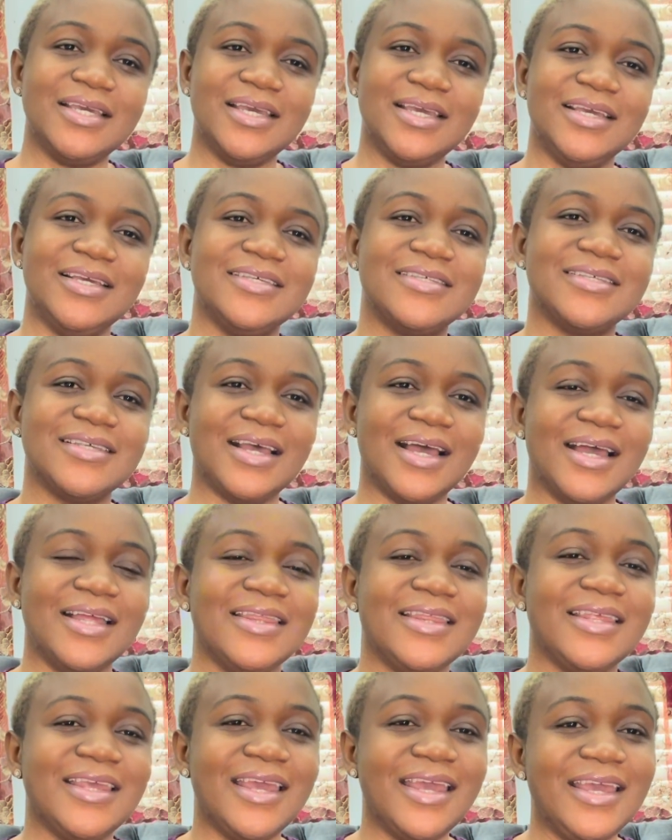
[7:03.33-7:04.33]
is
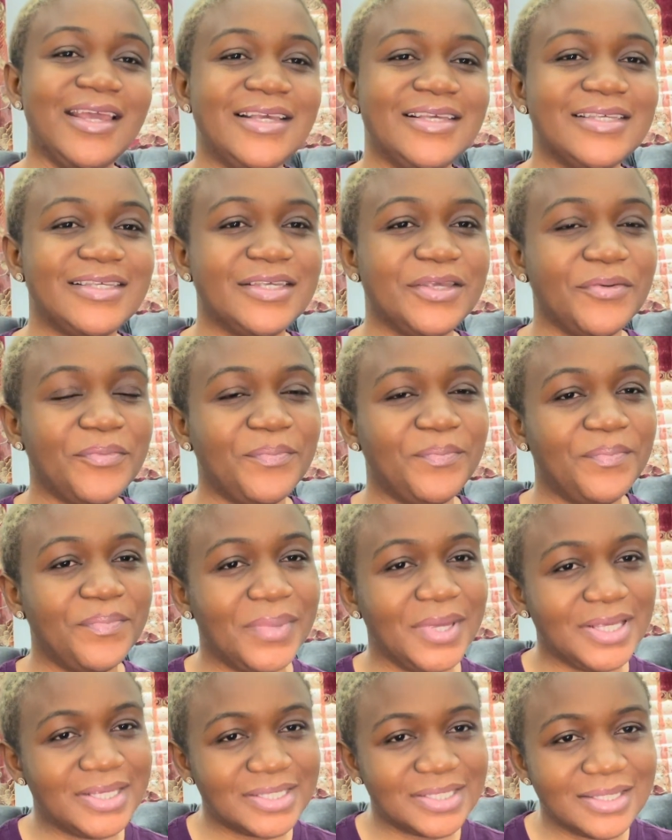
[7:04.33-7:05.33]
an easy
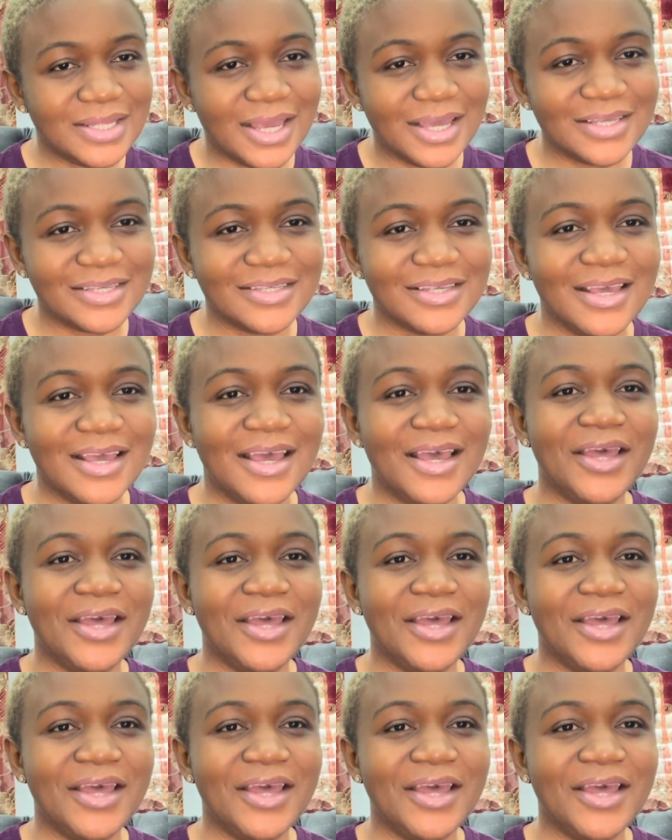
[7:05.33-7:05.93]
business